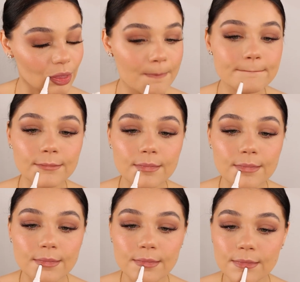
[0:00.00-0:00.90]

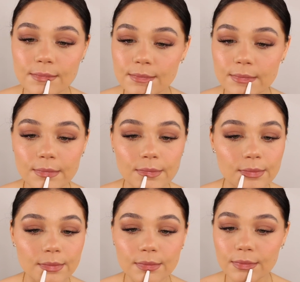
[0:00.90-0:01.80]

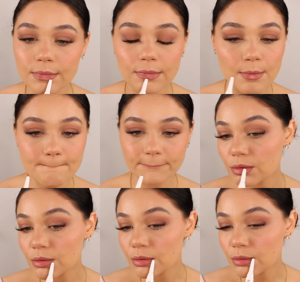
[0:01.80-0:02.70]

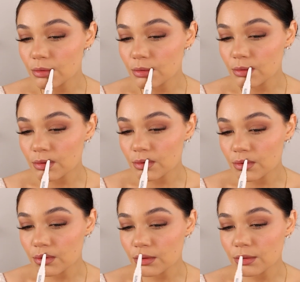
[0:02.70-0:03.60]

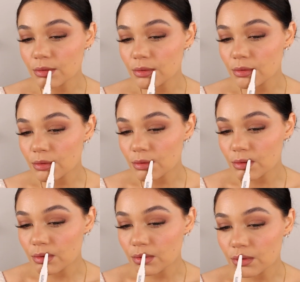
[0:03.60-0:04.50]

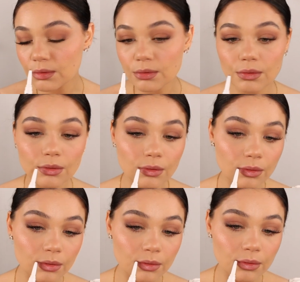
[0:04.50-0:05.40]

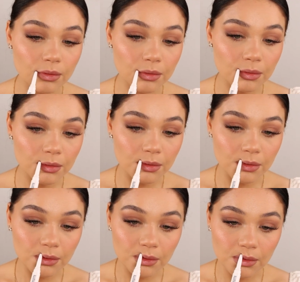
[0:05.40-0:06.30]

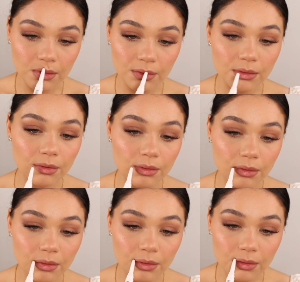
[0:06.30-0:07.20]

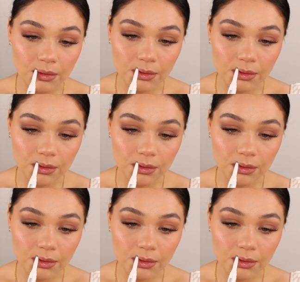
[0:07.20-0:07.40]
(silence)